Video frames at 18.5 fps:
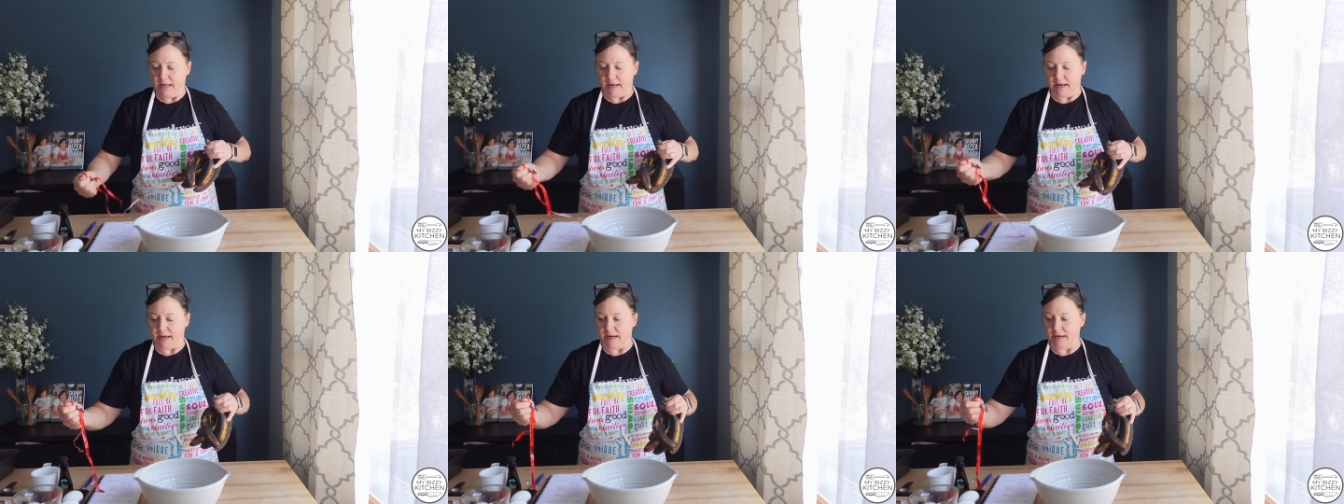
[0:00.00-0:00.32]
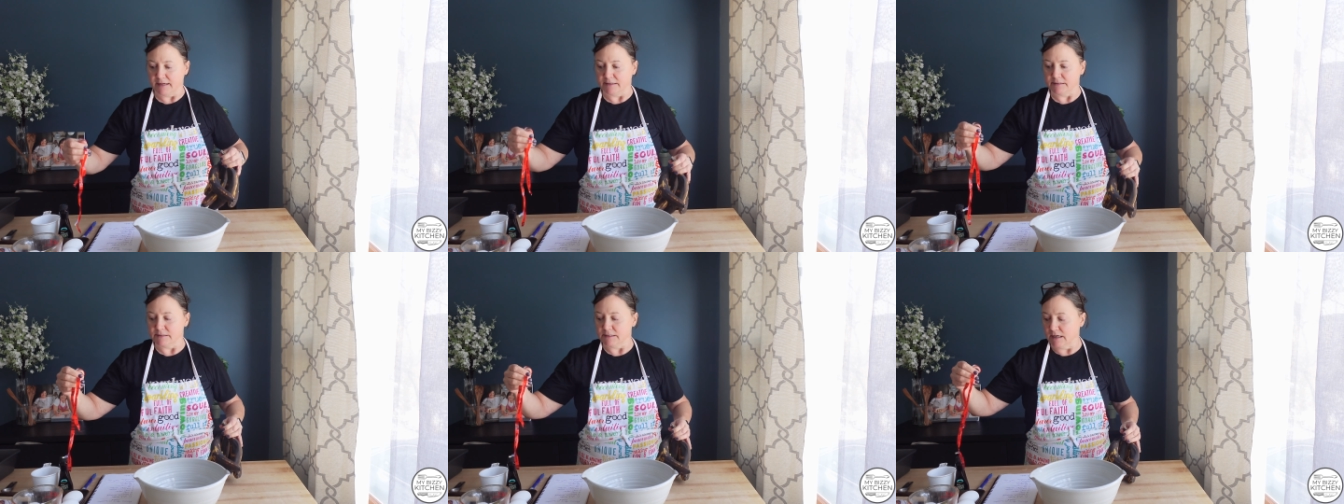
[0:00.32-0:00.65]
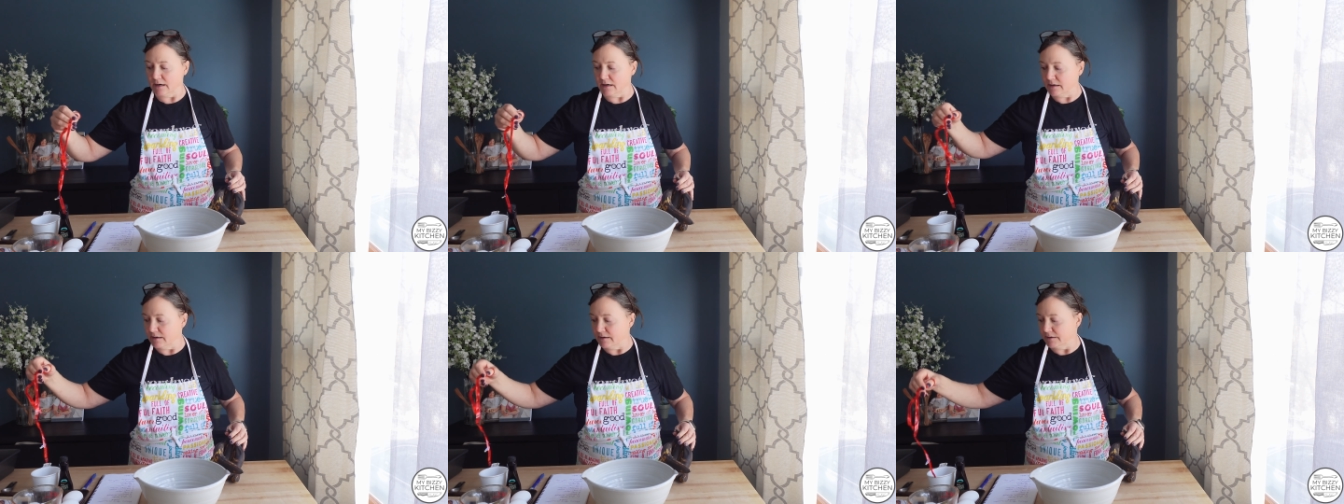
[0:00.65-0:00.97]

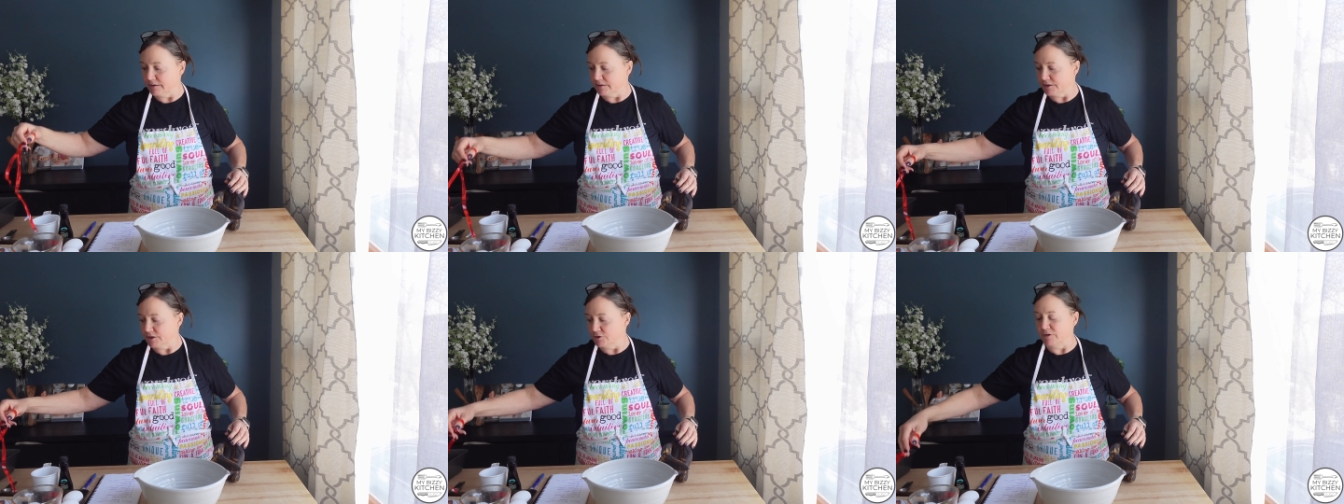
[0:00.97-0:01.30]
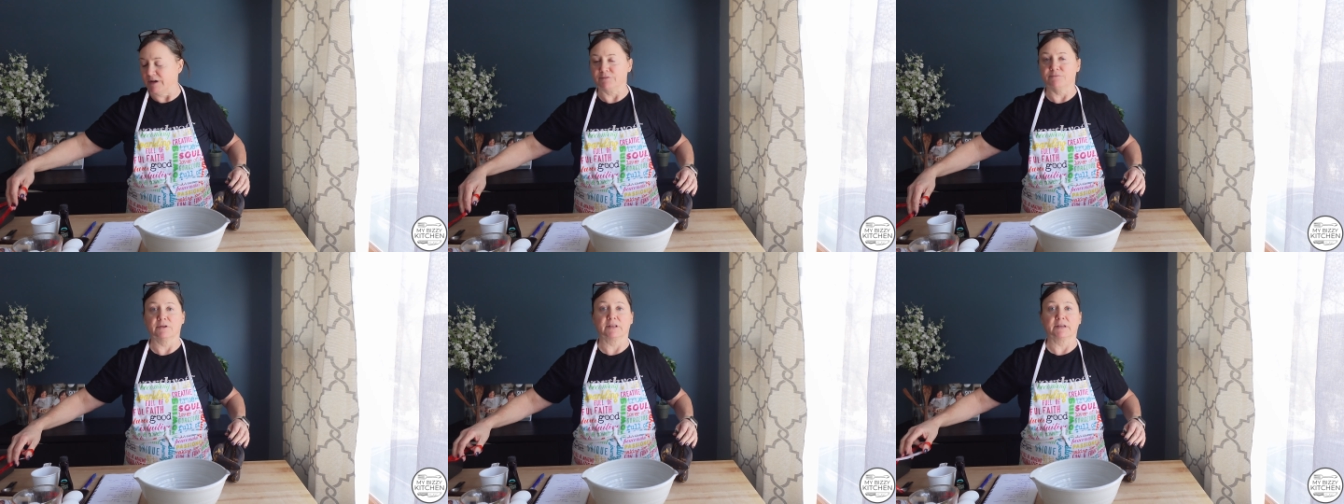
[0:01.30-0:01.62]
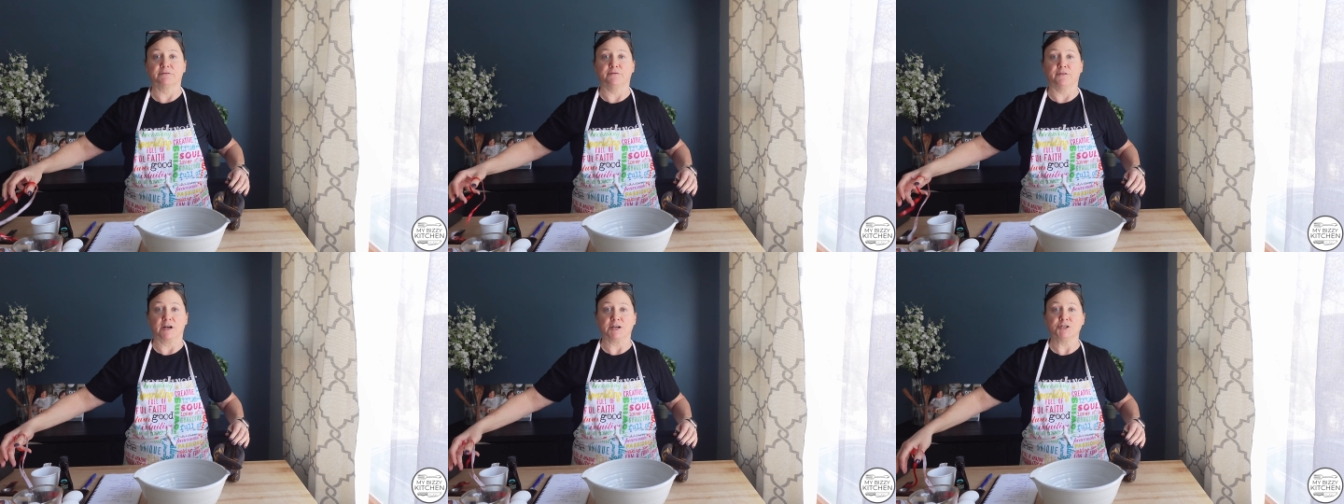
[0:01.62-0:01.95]
and you had really
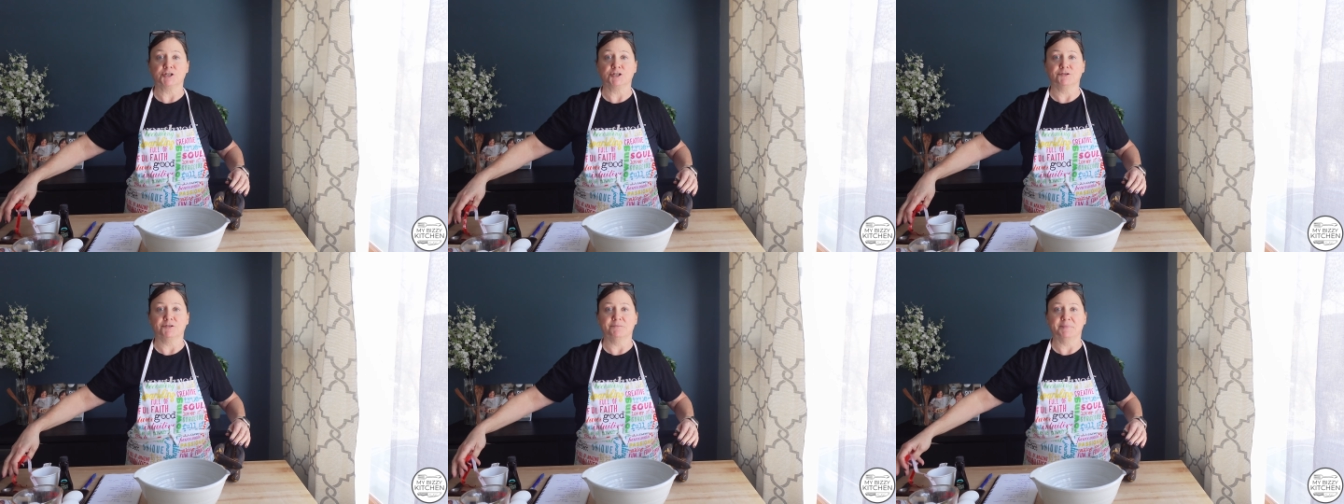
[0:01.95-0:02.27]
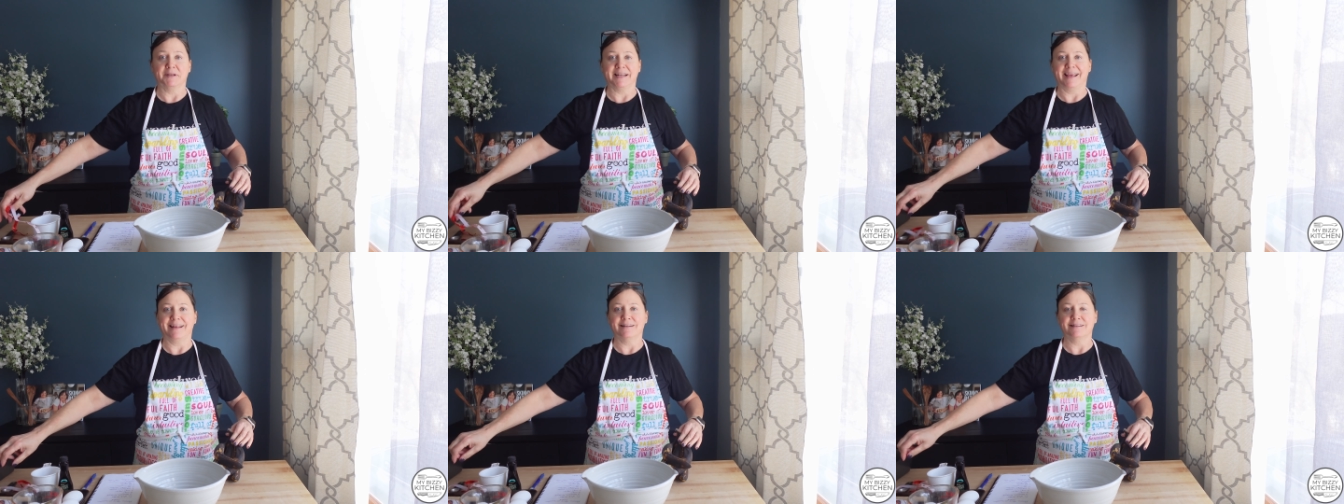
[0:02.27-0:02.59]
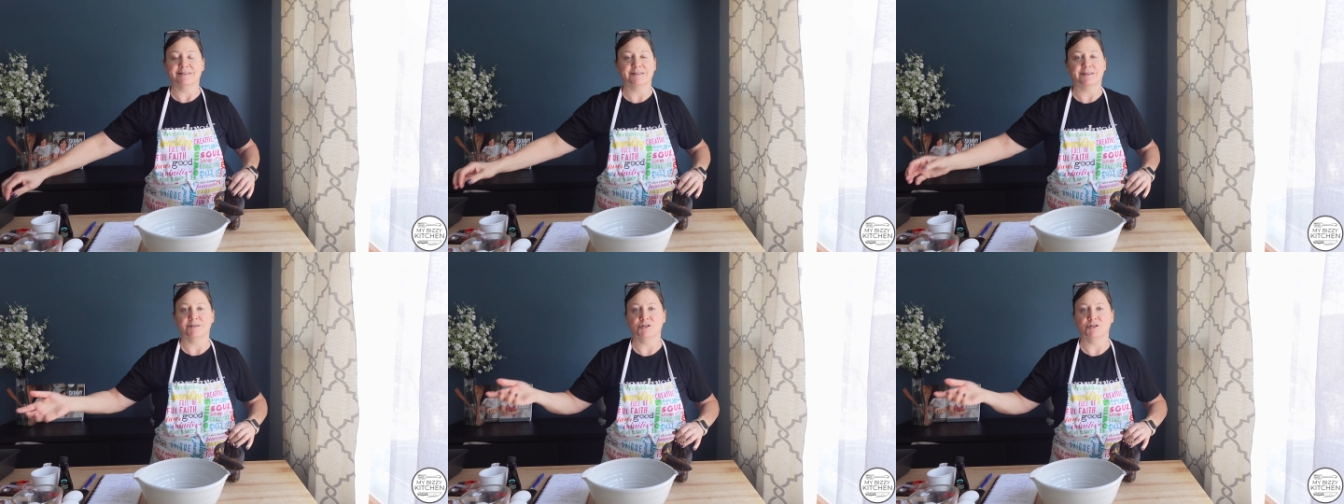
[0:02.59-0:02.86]
fresh bananas,